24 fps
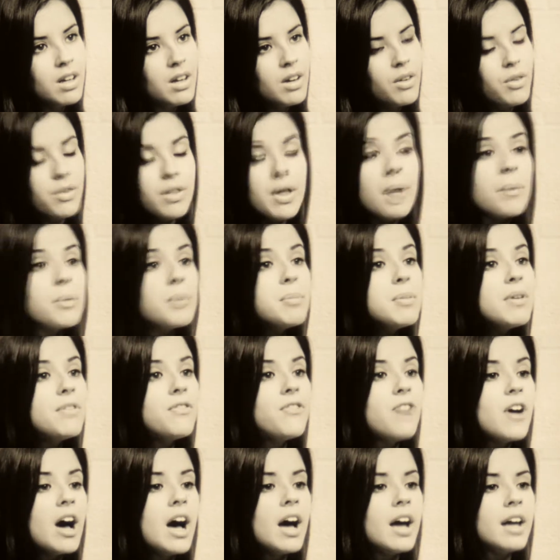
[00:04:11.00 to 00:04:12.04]
That would be
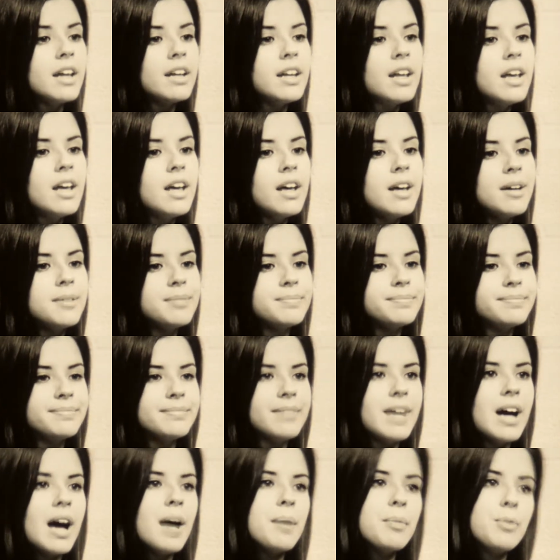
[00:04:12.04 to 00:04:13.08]
fine.
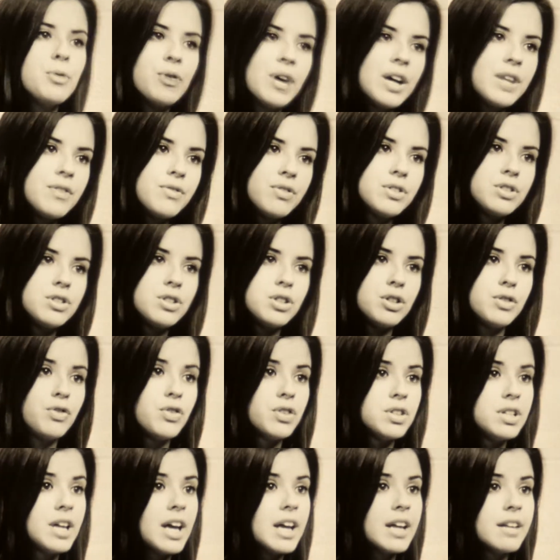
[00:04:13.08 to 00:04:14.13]
I'm grateful to you for
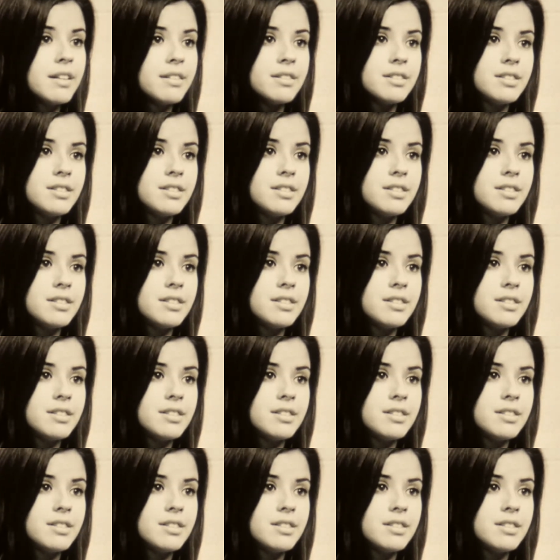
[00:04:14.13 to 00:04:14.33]
taking this